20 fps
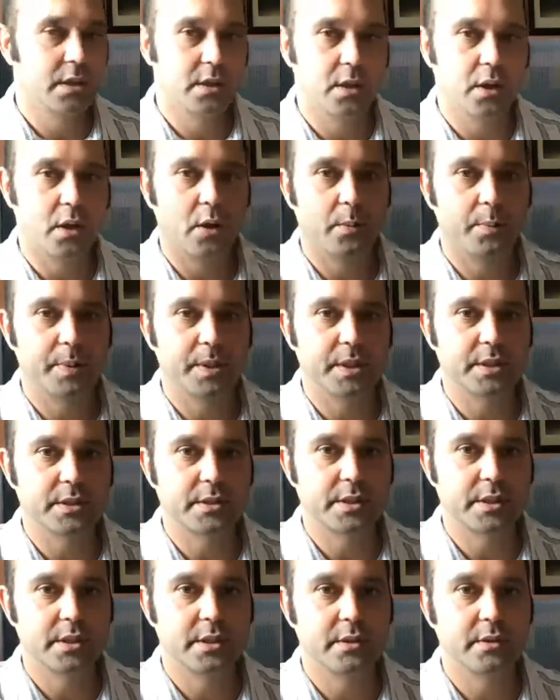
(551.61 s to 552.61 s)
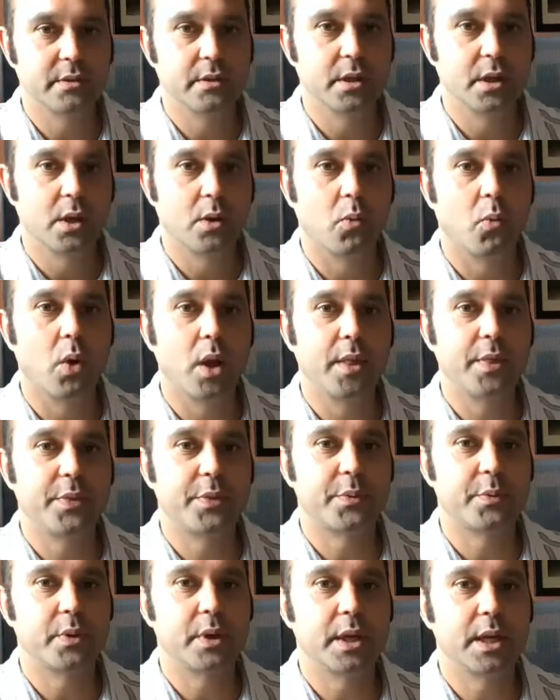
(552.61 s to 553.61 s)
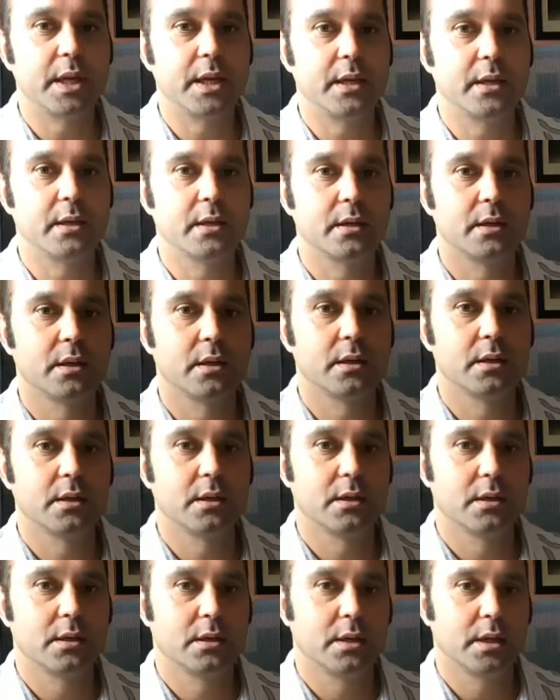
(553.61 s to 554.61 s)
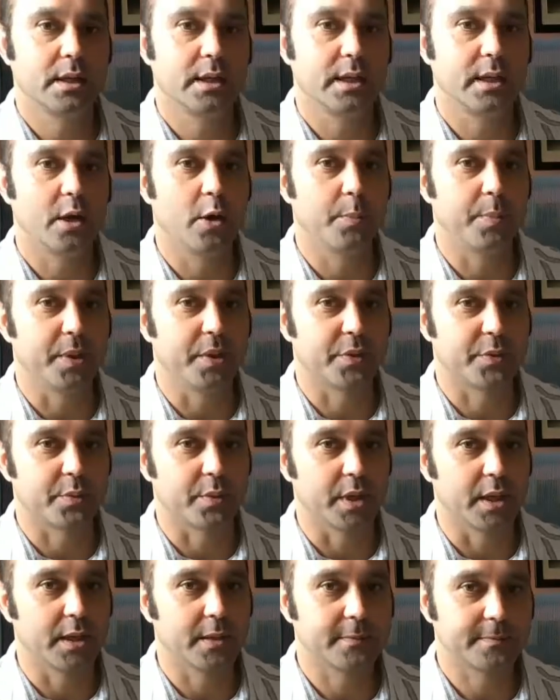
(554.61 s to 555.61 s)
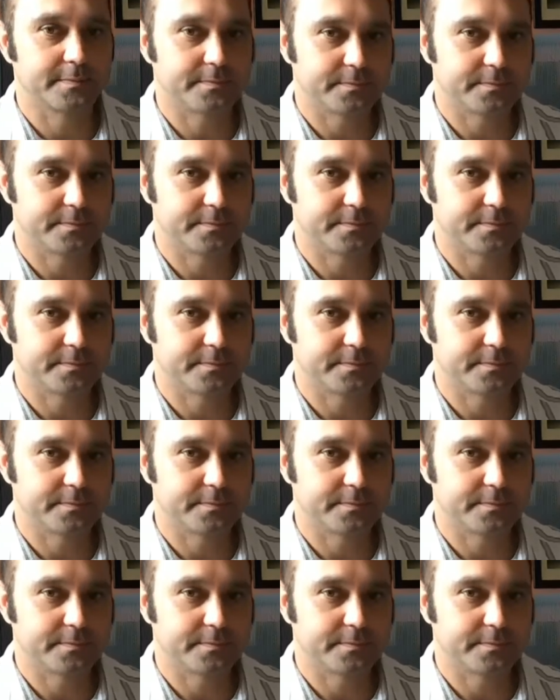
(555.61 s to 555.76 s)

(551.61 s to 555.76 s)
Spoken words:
open 2, 1, 3, and then open 3.